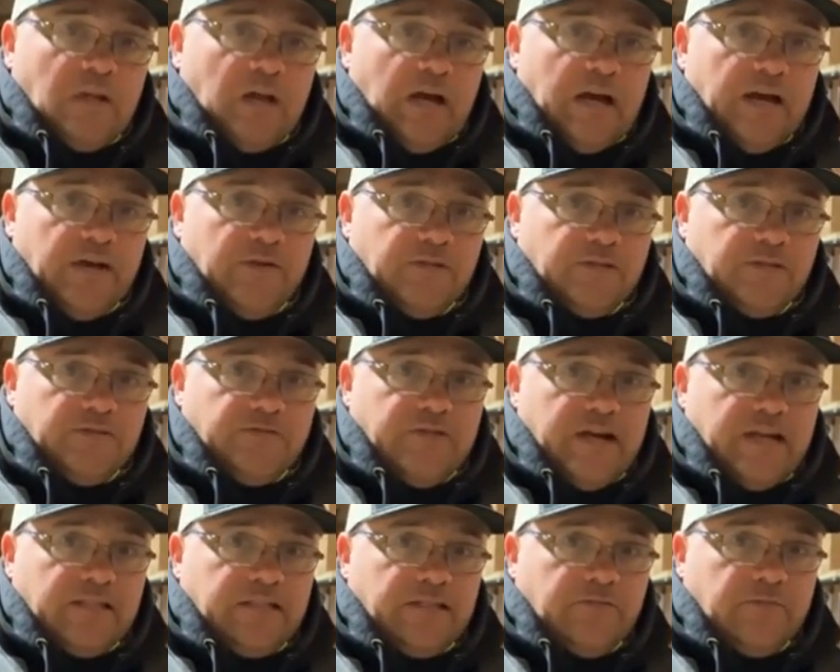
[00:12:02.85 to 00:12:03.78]
I always
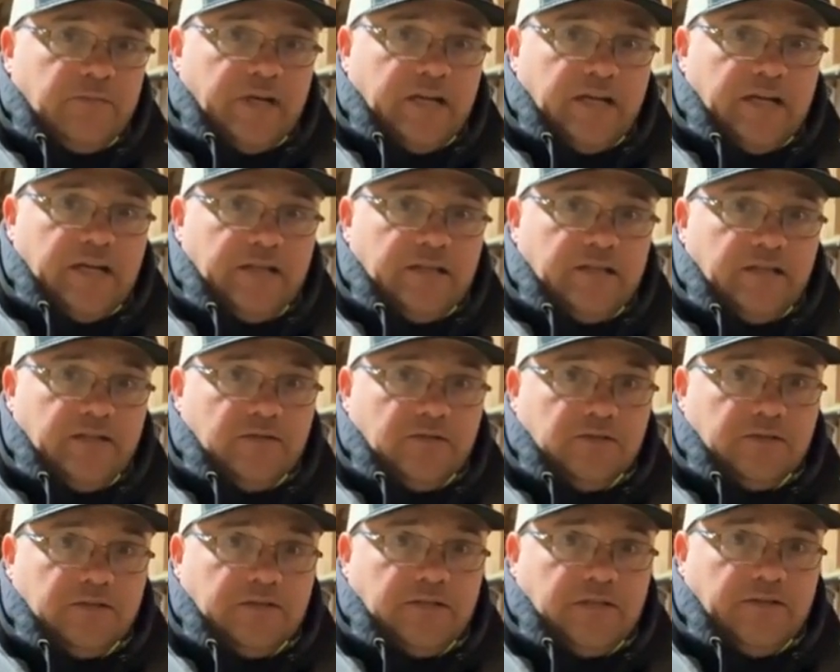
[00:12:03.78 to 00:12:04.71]
advise everybody cut the
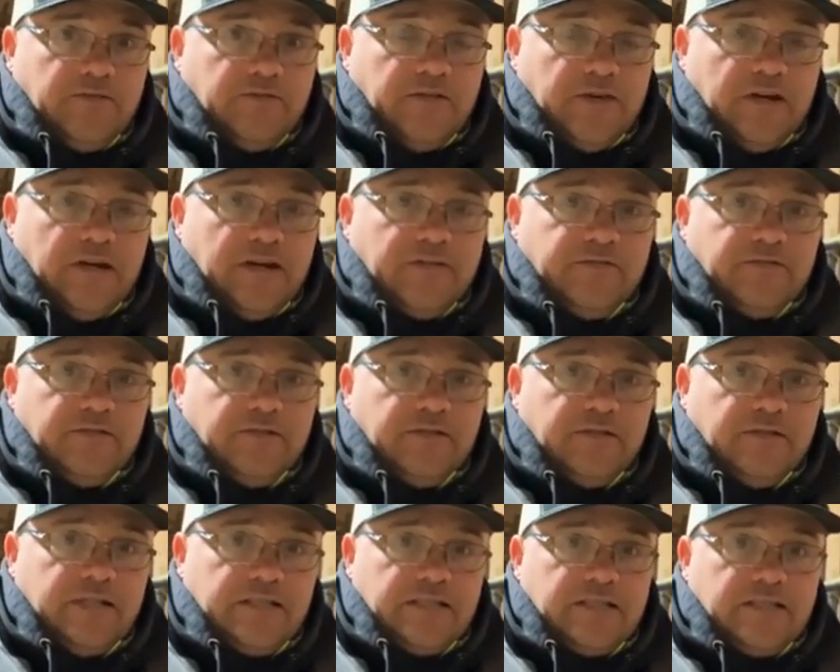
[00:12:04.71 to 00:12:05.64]
old stuff off
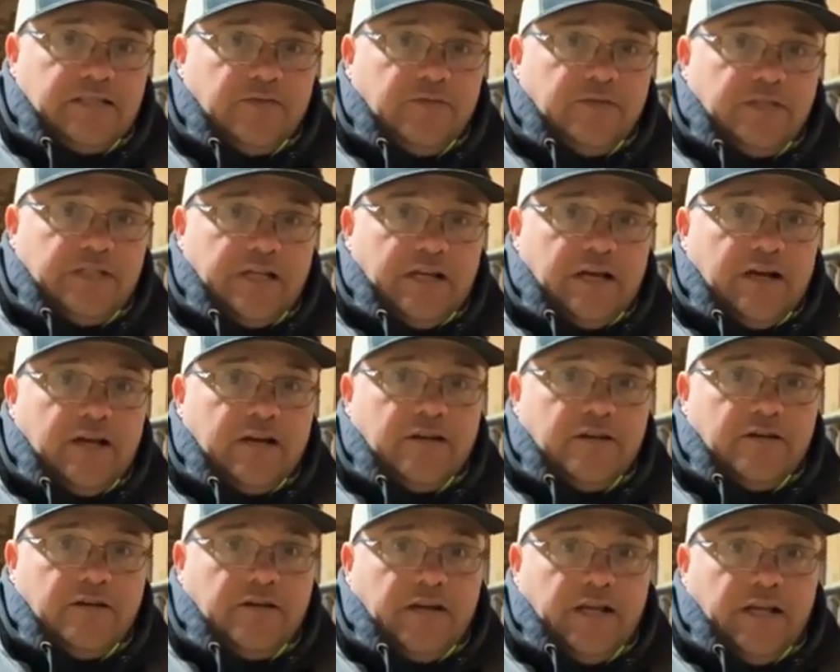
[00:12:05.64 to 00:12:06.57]
and see what you got
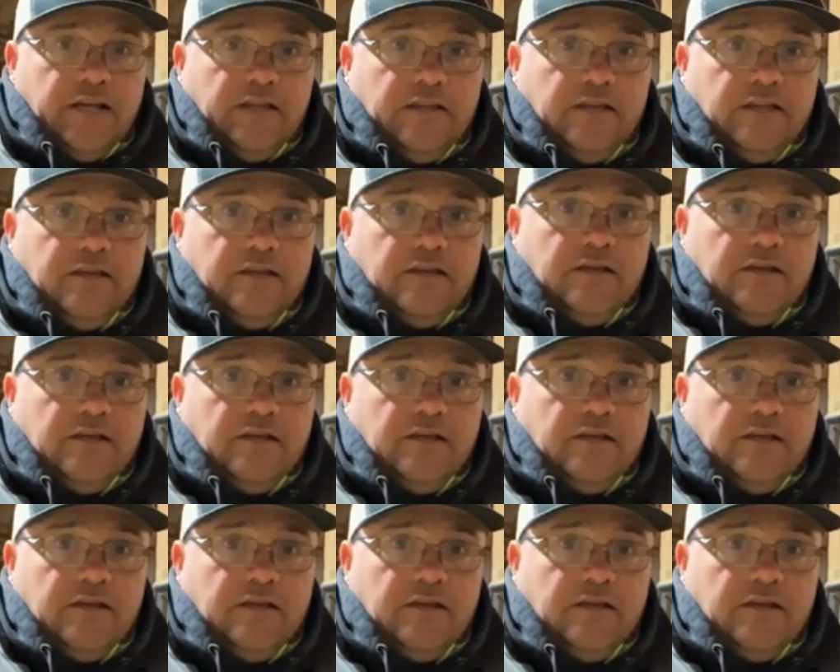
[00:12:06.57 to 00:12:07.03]
underneath.